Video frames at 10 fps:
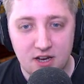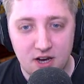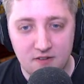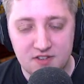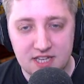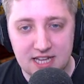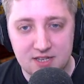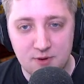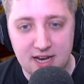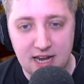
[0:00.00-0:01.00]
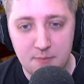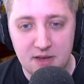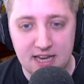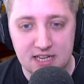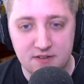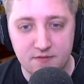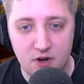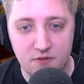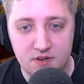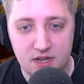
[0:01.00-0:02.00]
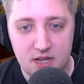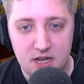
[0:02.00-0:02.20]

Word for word: obviously that's where clipping gets involved.